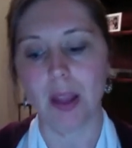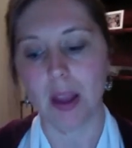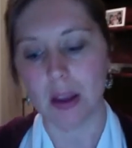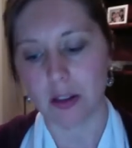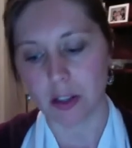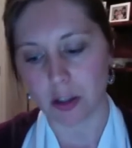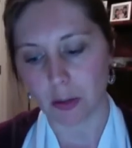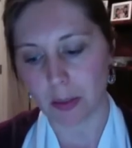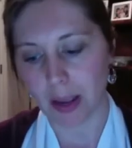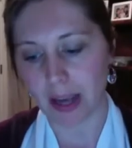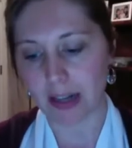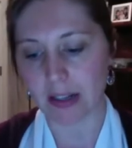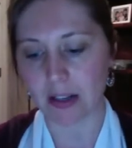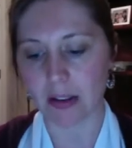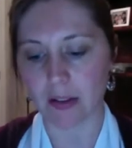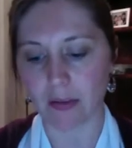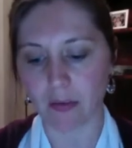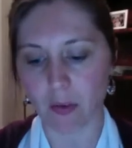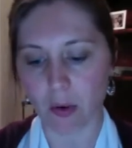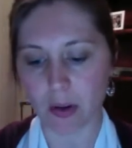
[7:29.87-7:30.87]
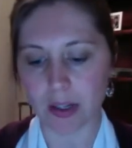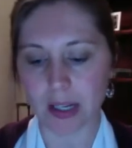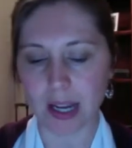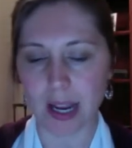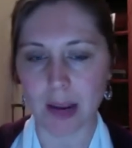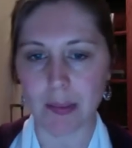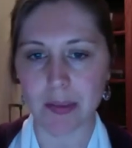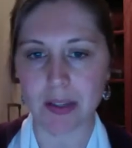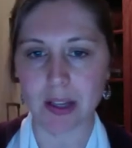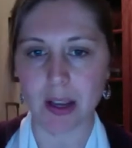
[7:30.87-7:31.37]
So back to the 4
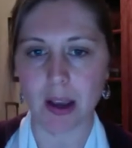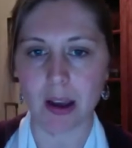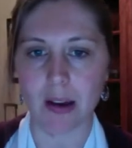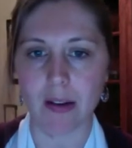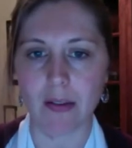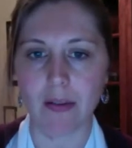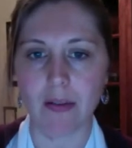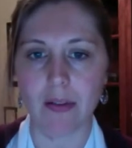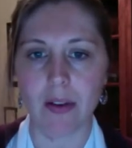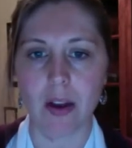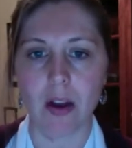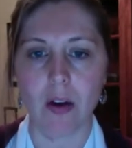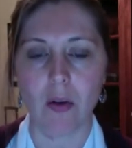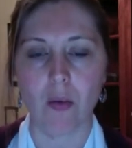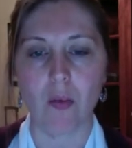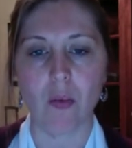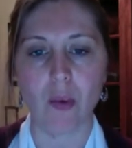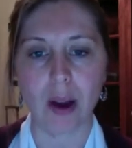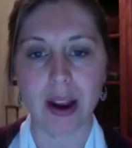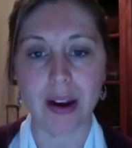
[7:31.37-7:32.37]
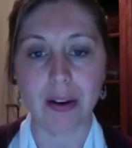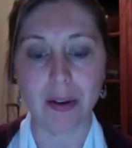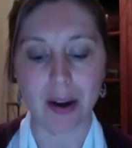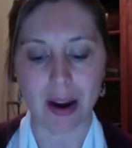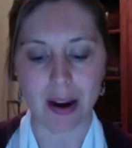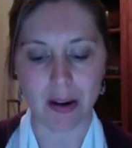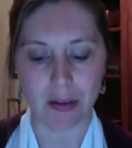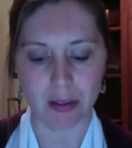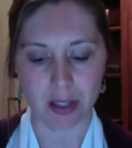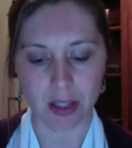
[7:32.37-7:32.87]
types of rater
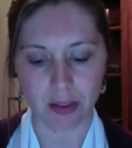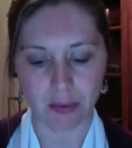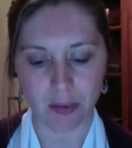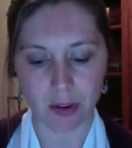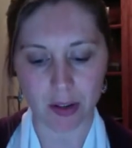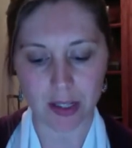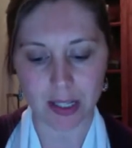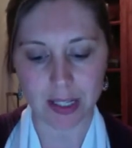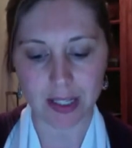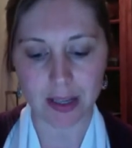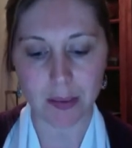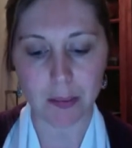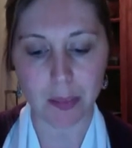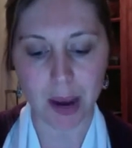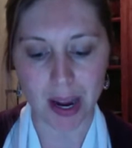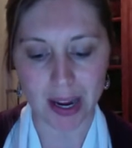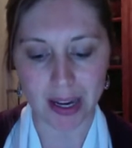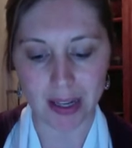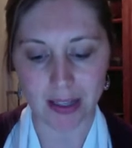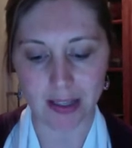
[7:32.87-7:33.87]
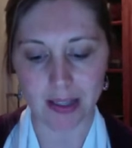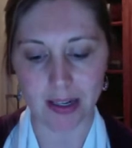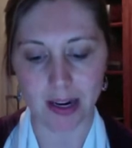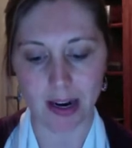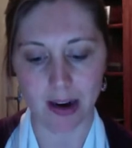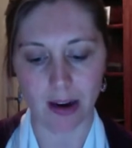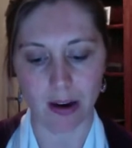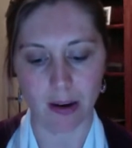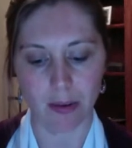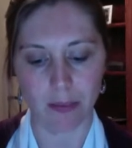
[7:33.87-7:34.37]
errors. The first is a bias
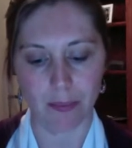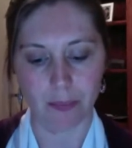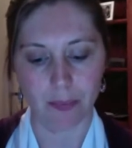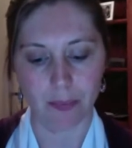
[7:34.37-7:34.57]
error.